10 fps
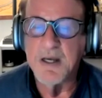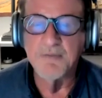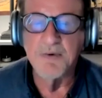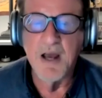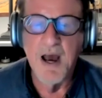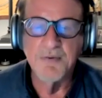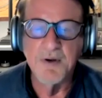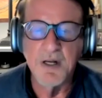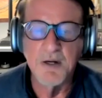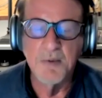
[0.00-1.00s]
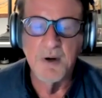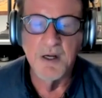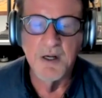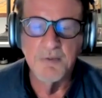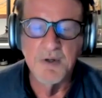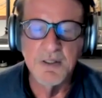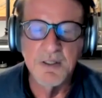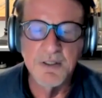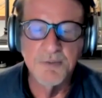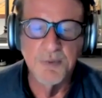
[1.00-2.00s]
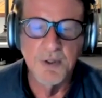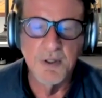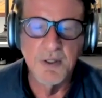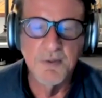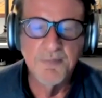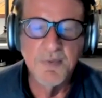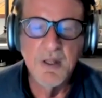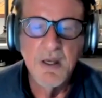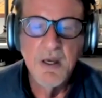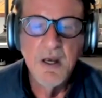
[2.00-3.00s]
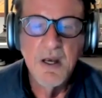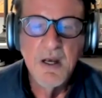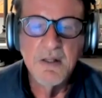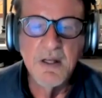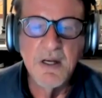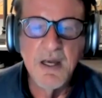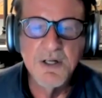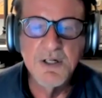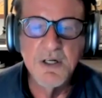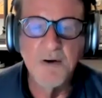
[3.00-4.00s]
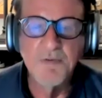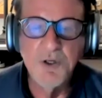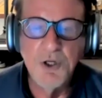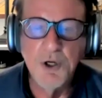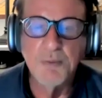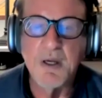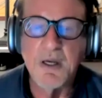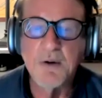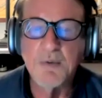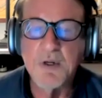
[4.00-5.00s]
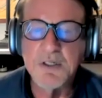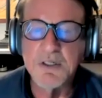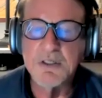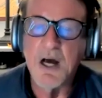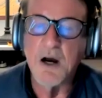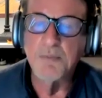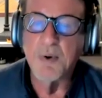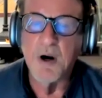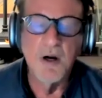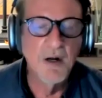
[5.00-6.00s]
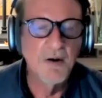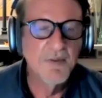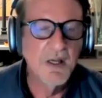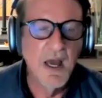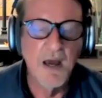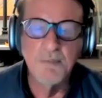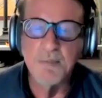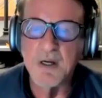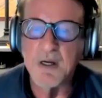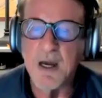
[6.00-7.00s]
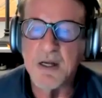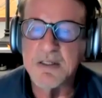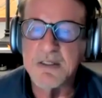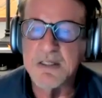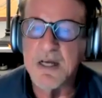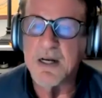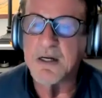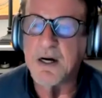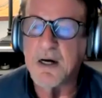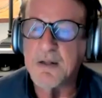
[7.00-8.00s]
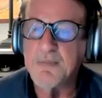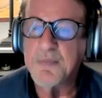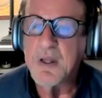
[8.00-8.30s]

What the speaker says: every African American, read this book. The nation of Niue, which is now part of the Gambia and Senegal,